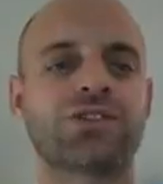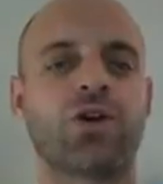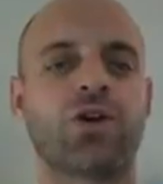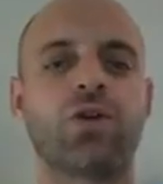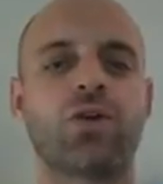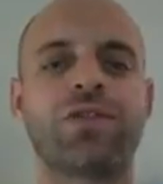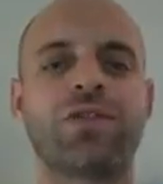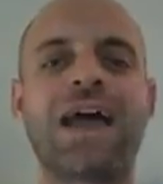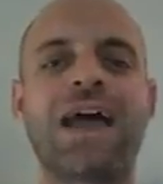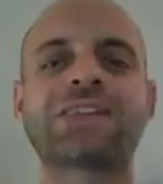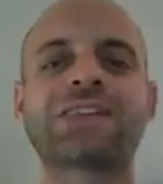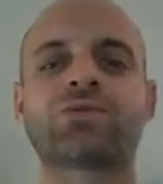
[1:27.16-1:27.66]

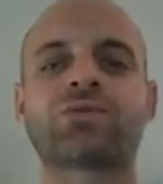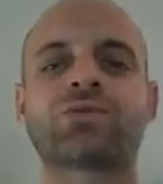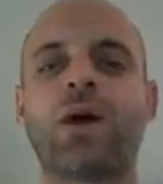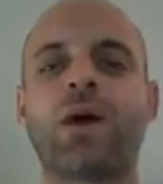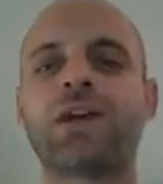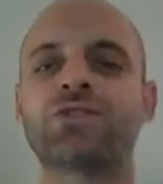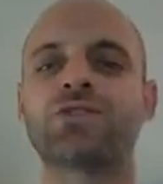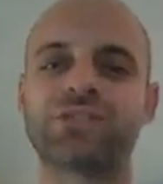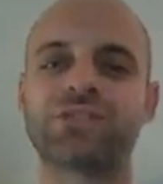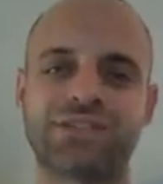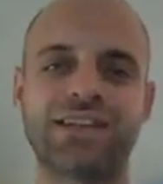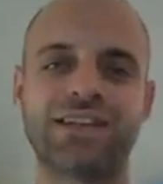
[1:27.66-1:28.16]
So that's why
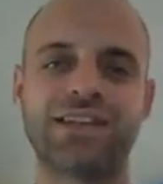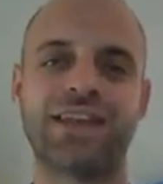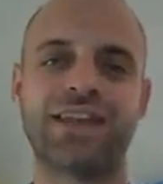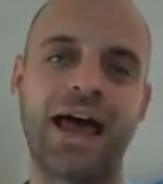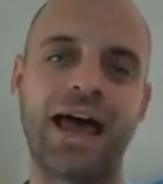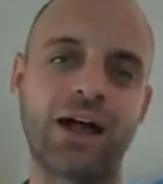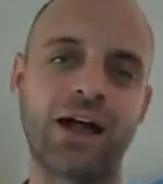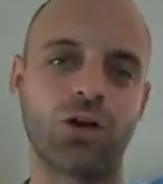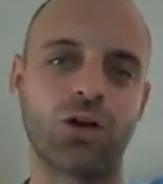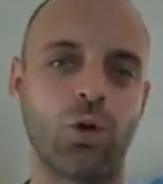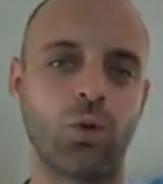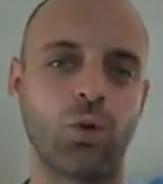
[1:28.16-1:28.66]
you see the
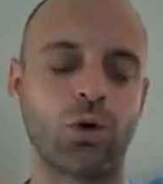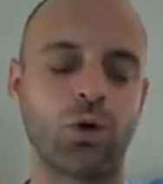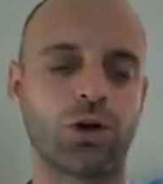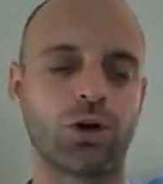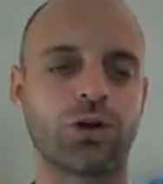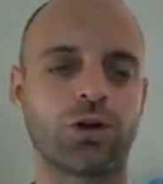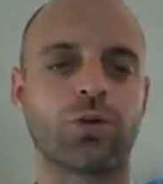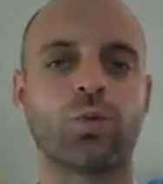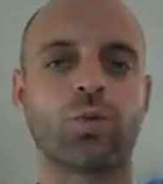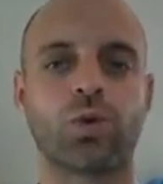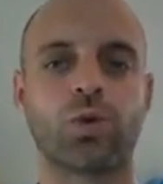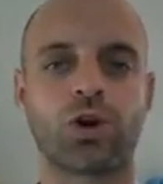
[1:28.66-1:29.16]

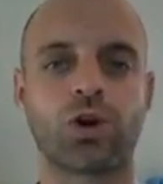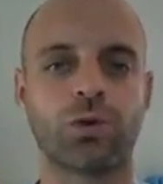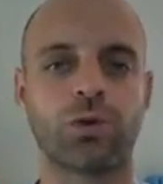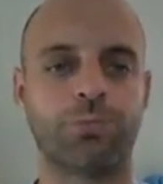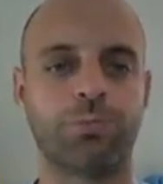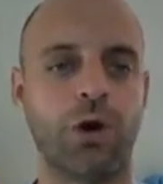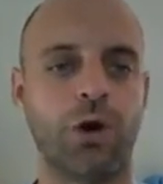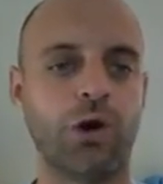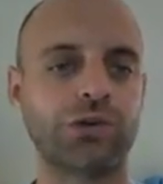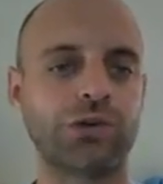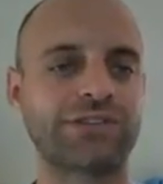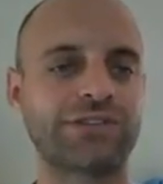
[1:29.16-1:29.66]
hello
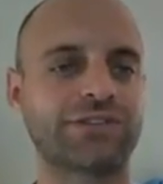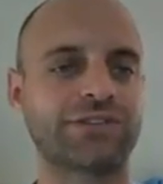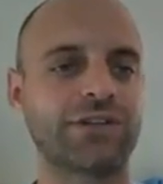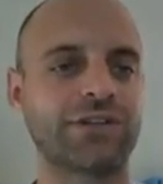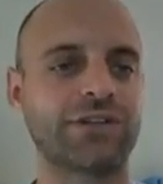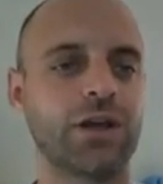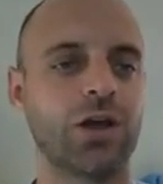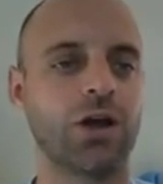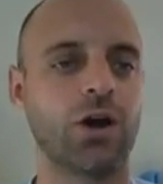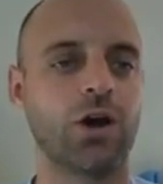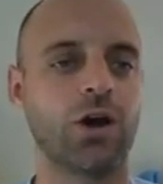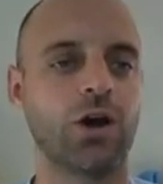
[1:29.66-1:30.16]
world post.
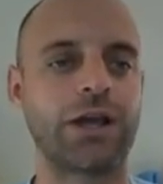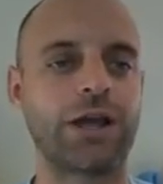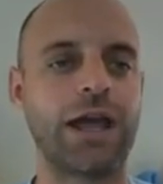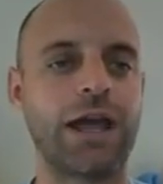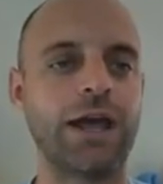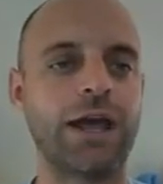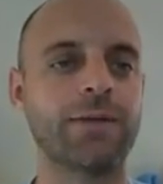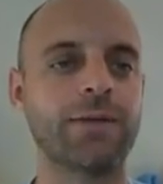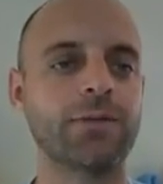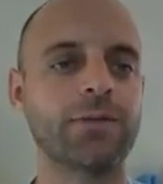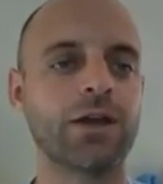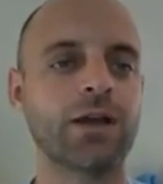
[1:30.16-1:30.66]

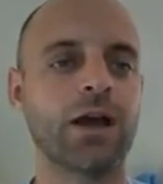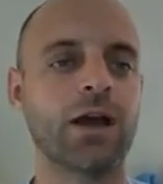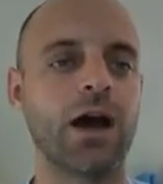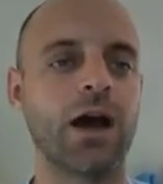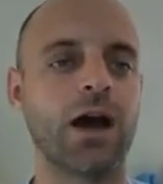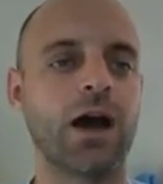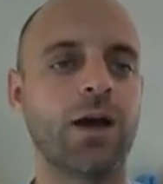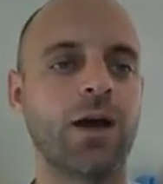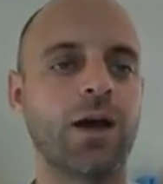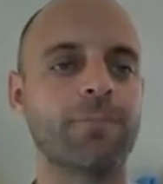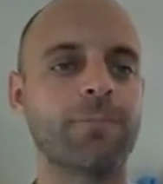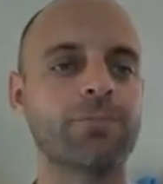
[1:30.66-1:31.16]
Okay?
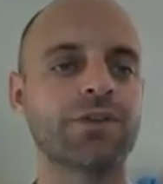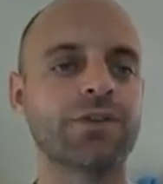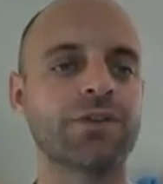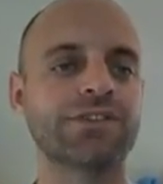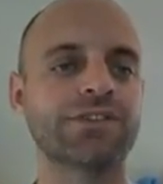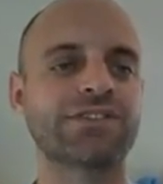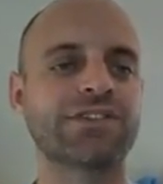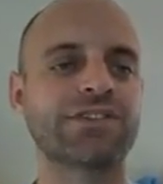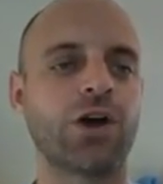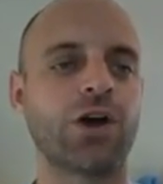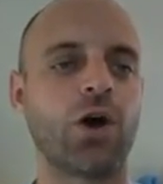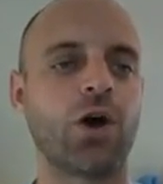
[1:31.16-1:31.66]

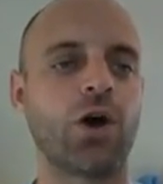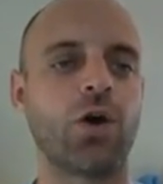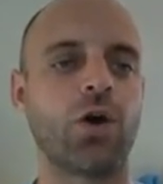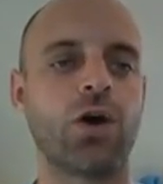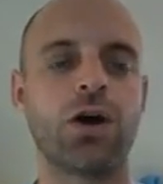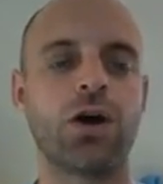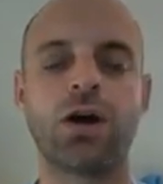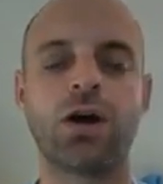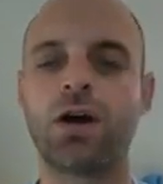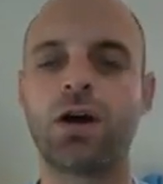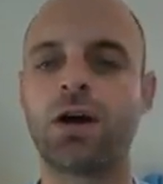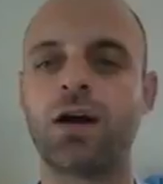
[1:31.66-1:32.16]

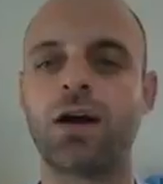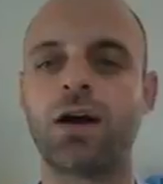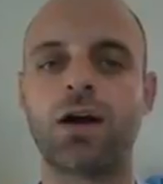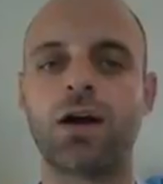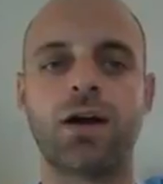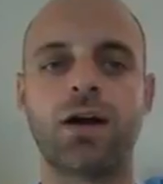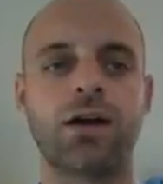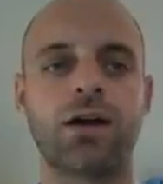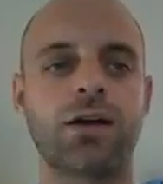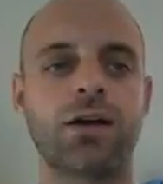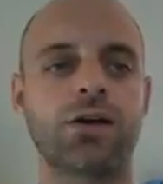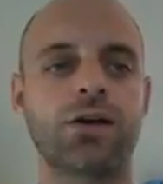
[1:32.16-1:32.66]
So
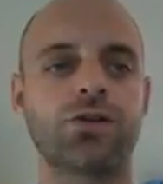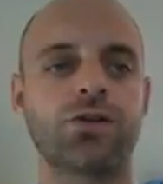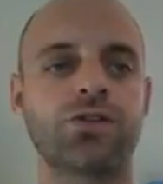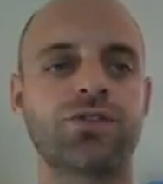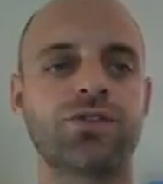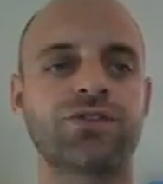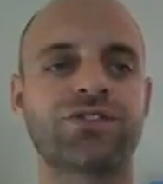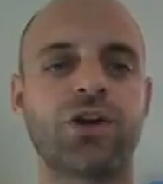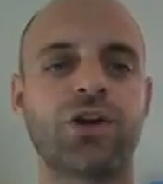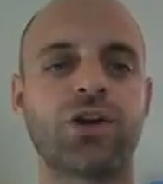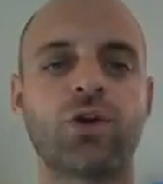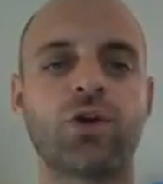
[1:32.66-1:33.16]

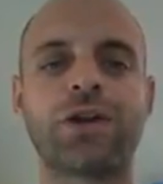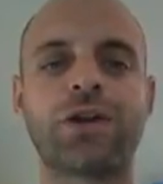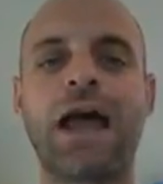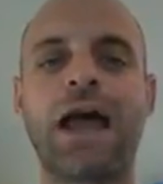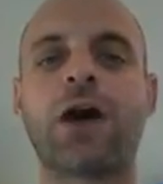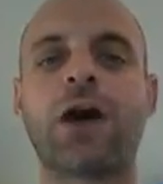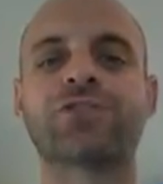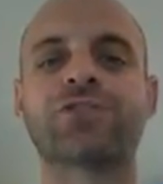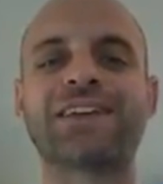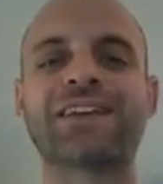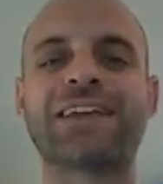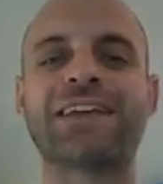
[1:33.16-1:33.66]

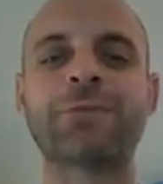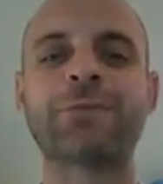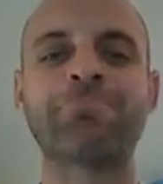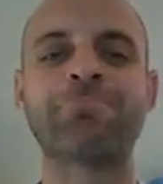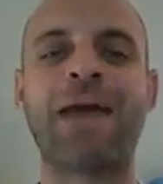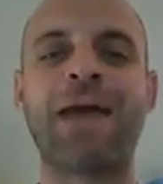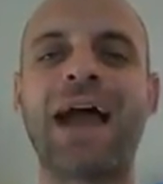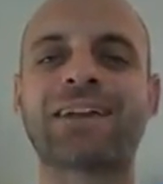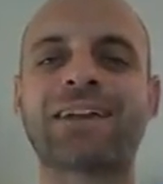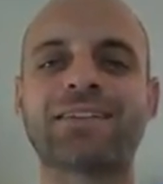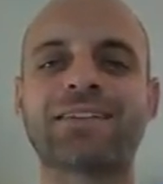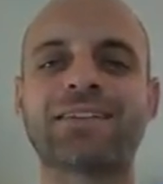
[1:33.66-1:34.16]
now to get
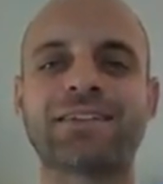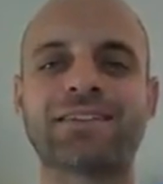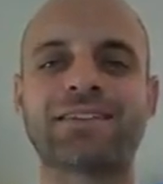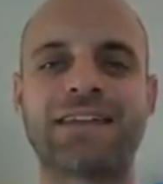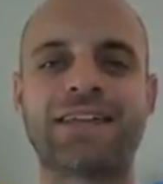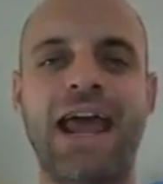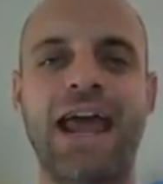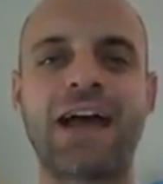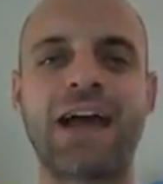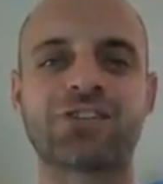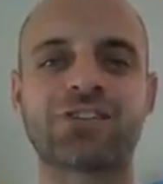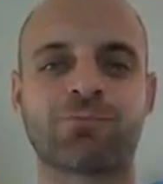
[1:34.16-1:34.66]
back to the
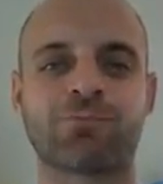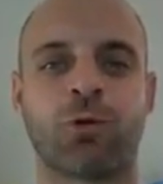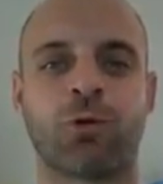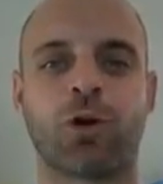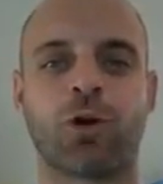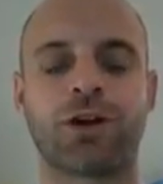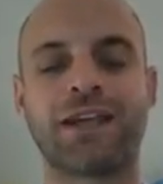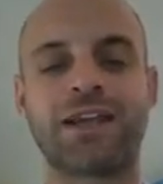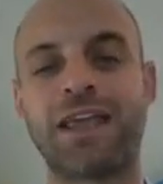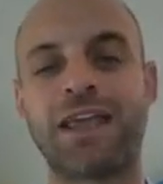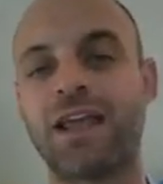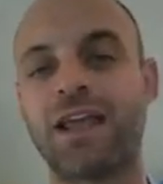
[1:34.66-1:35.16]

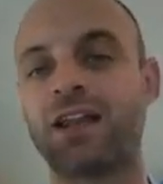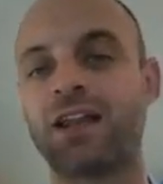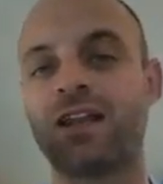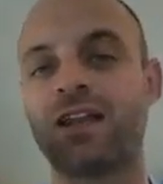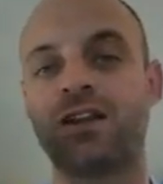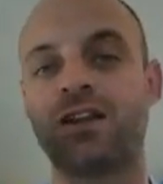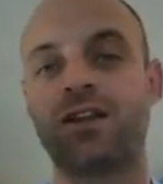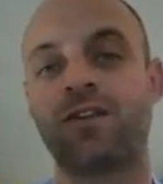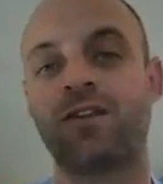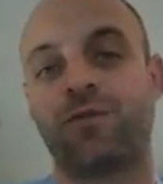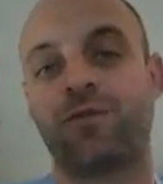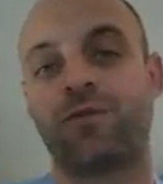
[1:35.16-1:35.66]
dashboard, again,
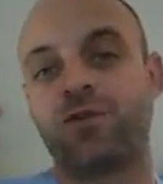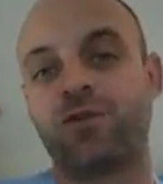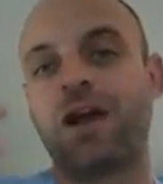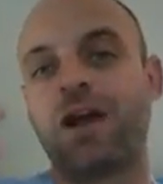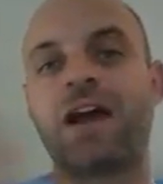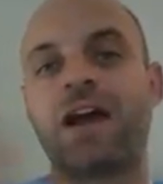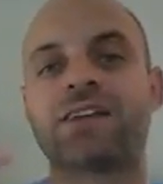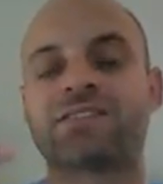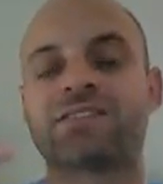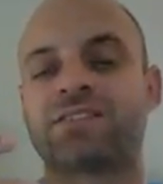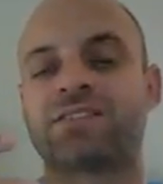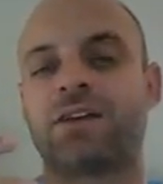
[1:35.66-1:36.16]
if you
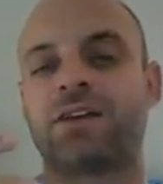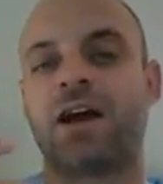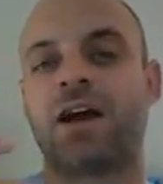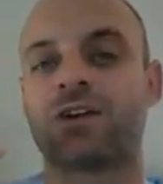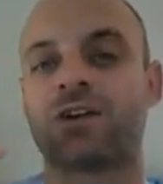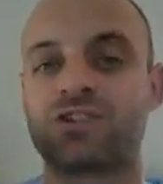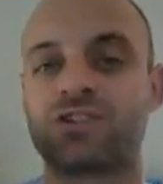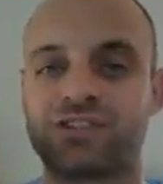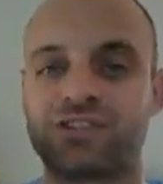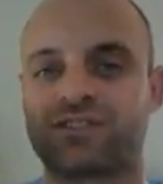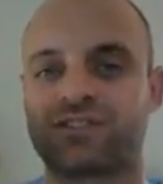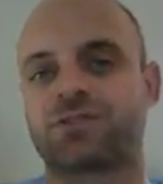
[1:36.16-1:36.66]
guys
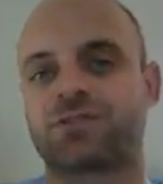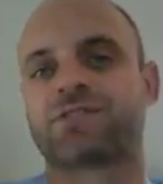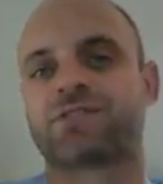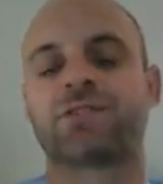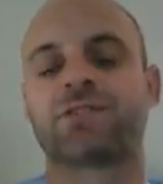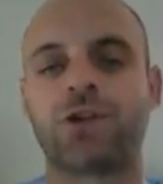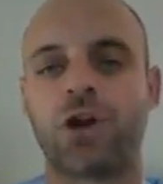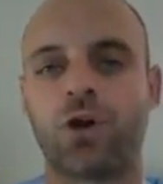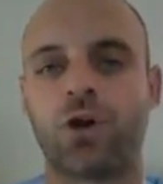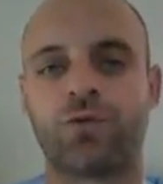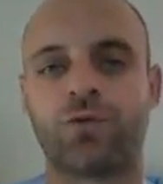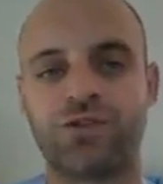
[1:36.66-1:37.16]
are just,
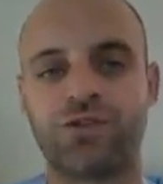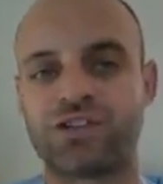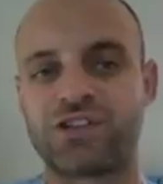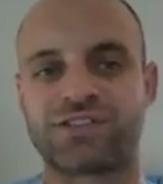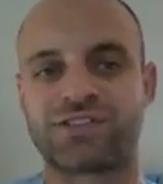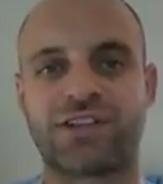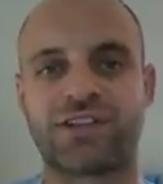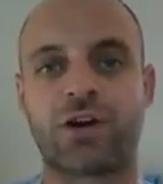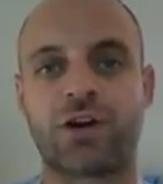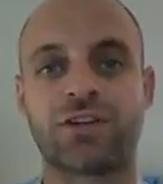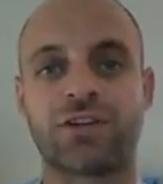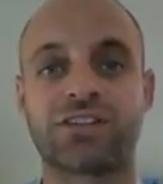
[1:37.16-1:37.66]
if you
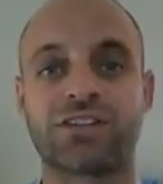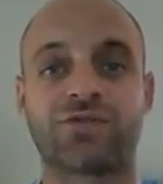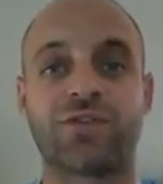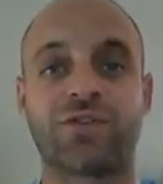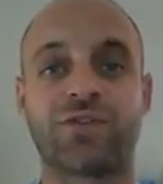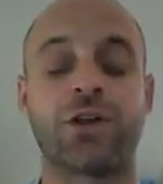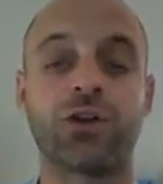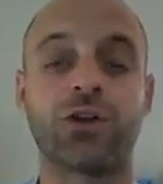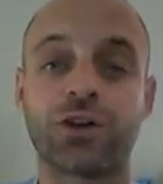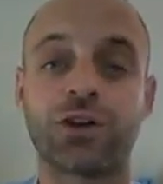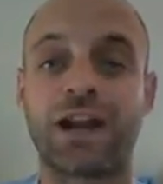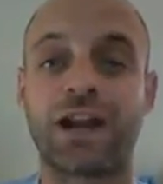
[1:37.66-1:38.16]
just started this
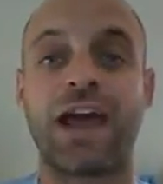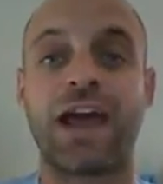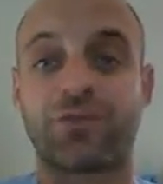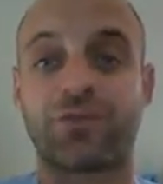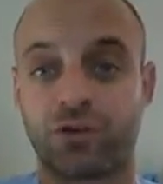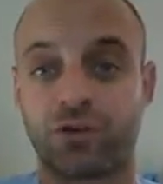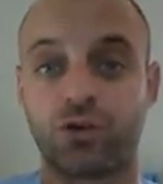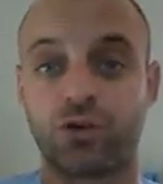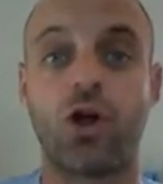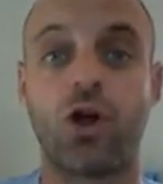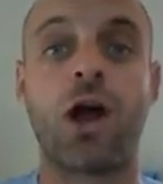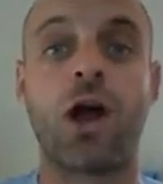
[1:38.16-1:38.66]
video, you're going to have
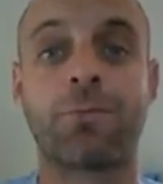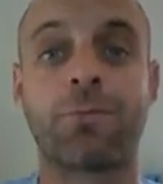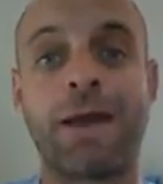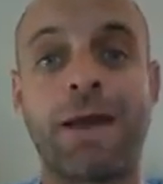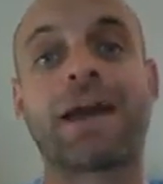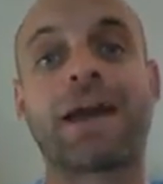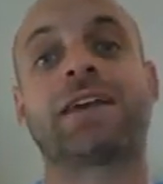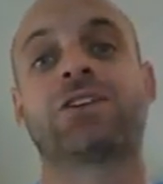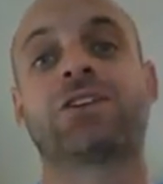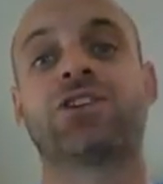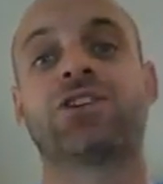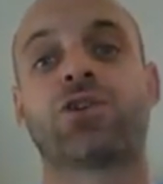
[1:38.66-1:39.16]
to log
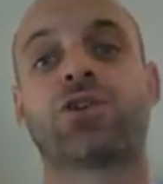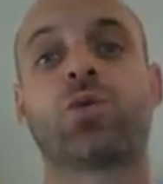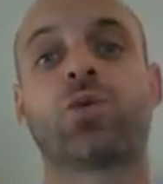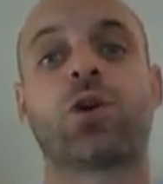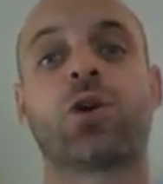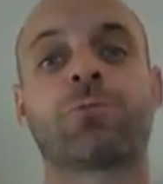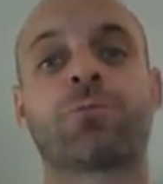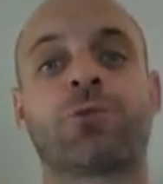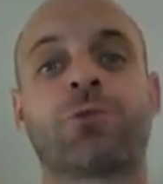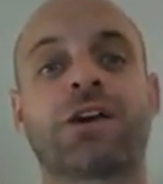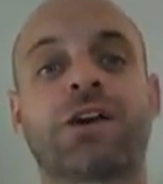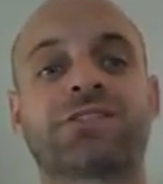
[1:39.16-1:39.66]
back into your
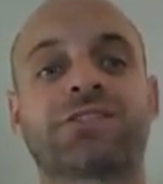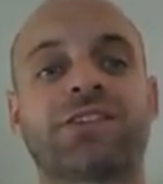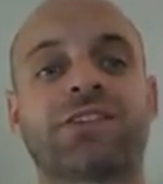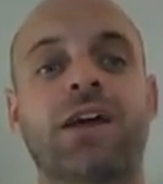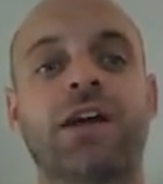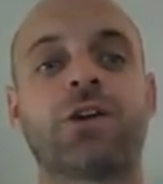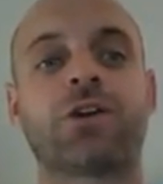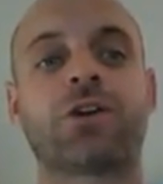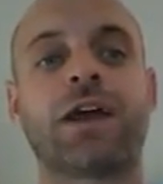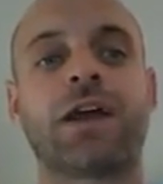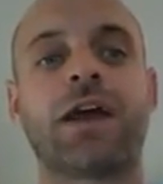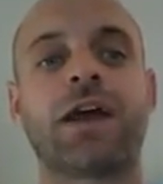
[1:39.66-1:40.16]
WordPress
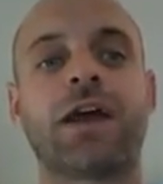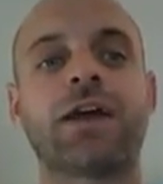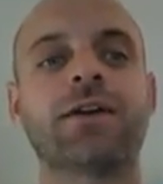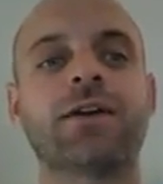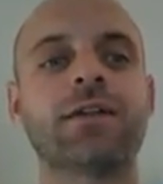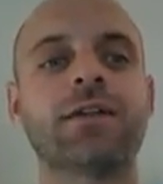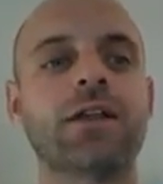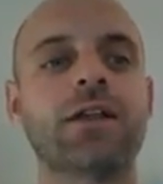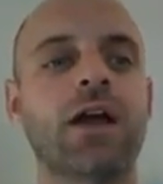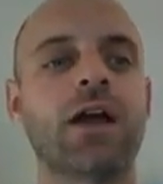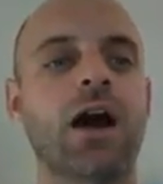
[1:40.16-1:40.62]
site, okay?